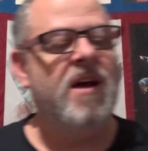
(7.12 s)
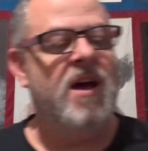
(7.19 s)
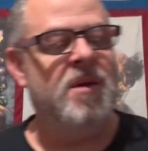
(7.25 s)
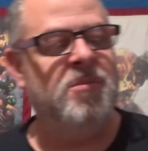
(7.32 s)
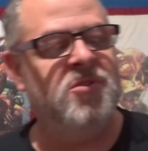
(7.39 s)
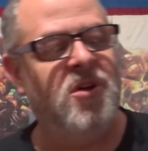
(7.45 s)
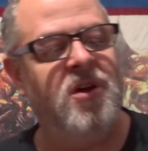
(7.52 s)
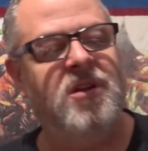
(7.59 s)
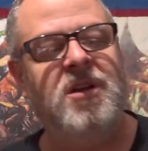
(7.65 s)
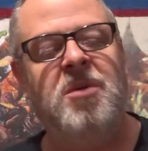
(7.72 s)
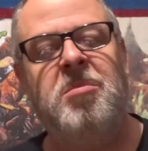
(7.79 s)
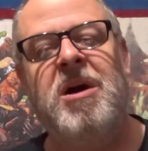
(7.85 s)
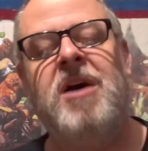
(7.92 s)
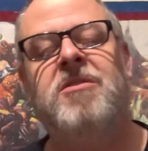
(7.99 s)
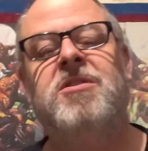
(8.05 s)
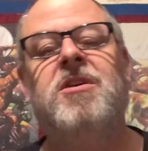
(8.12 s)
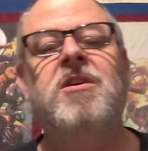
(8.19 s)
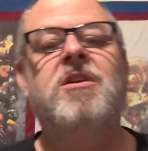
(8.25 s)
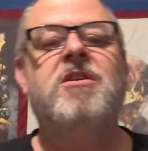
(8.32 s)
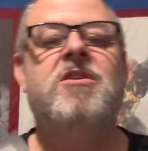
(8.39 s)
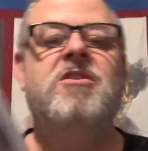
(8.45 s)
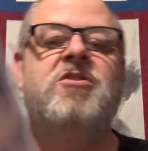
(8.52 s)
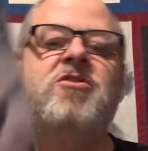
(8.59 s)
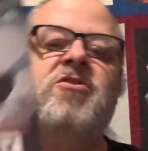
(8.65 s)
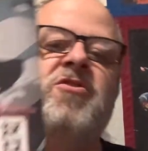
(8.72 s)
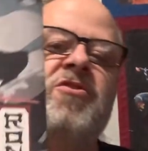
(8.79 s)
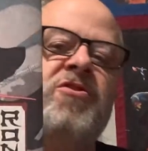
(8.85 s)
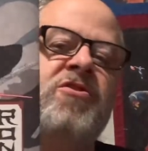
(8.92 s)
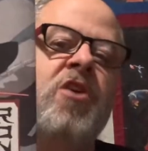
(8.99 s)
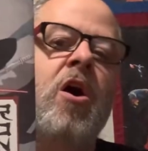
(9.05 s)
I am talking about
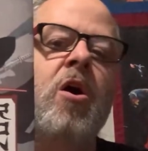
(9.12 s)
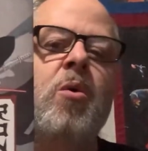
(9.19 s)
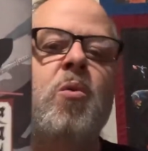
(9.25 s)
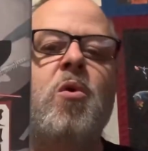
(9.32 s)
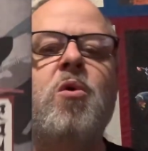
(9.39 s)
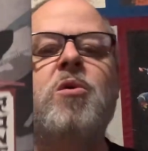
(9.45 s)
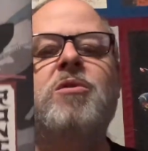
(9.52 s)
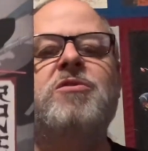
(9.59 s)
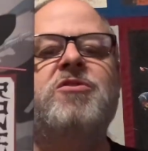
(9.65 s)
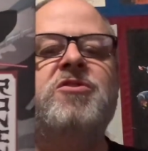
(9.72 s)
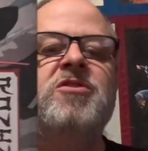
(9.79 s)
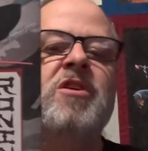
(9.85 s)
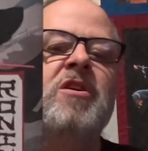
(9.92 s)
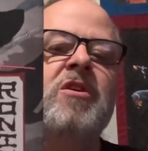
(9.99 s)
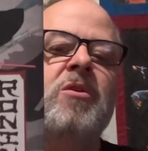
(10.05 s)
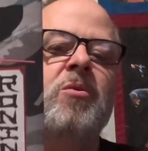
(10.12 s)
Star Wars,